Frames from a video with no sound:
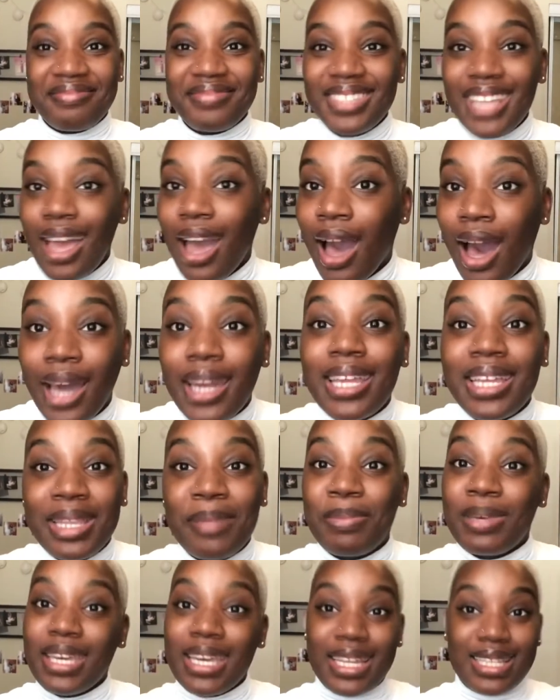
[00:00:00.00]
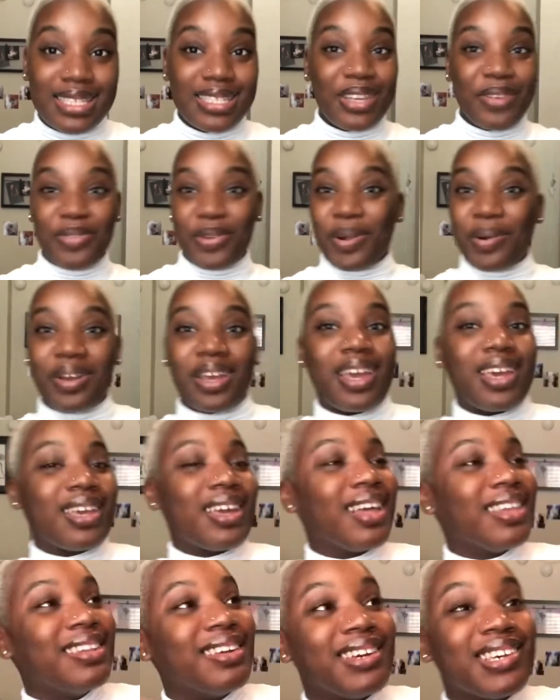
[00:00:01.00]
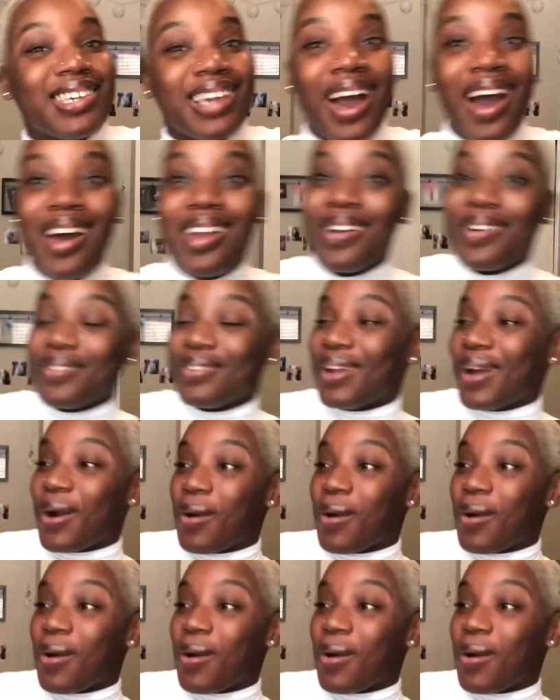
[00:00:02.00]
Honey and the Bee hits different, okay? Yeah, look, y'all don't know.